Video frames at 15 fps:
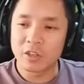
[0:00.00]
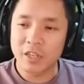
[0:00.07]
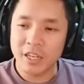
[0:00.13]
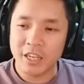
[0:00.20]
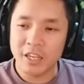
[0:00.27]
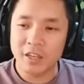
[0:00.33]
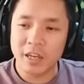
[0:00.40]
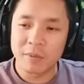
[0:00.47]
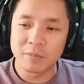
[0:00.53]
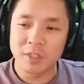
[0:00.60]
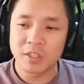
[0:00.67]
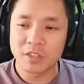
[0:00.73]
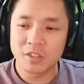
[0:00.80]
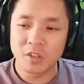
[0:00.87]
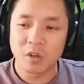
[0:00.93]
like he
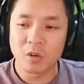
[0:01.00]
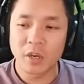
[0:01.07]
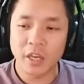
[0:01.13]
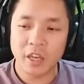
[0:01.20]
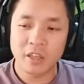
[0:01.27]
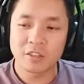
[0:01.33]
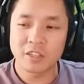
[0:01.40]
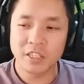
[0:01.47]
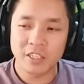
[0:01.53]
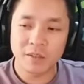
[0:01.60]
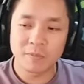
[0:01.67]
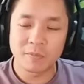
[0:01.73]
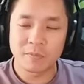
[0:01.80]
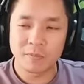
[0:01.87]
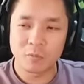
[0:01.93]
emptied his whole hand
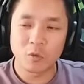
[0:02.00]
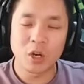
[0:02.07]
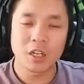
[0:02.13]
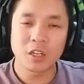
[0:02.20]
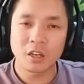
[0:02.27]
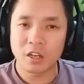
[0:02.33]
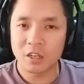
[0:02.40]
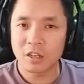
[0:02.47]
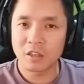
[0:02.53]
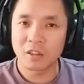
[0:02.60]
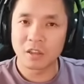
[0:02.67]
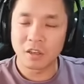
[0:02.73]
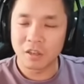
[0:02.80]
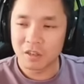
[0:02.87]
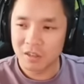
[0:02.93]
except one card, I
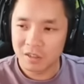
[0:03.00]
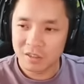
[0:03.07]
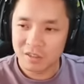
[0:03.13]
think.